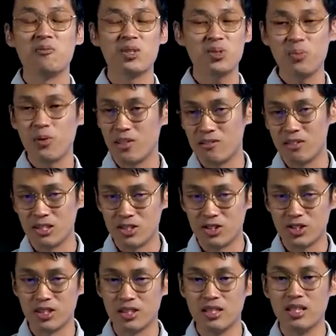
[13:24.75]
What's
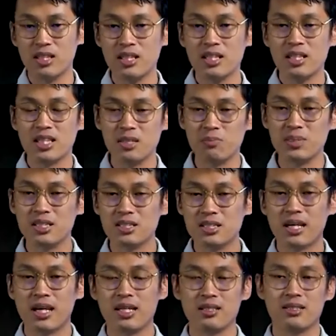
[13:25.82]
polarization? It
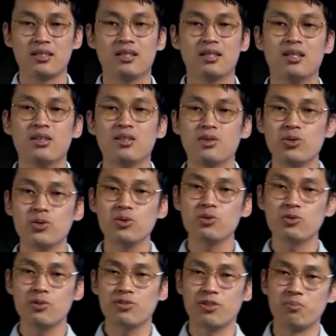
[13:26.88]
means that
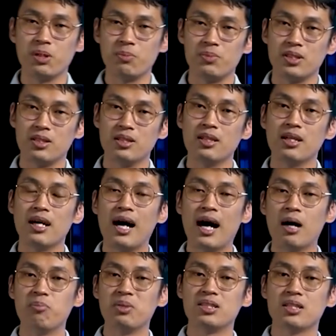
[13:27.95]
two groups of people
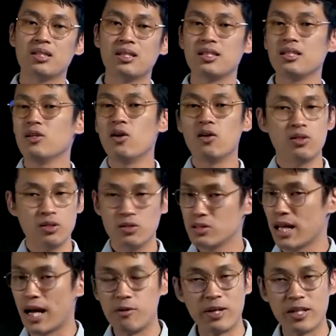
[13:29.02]
are basically
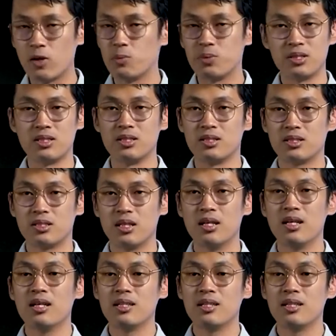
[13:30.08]
direct opposites.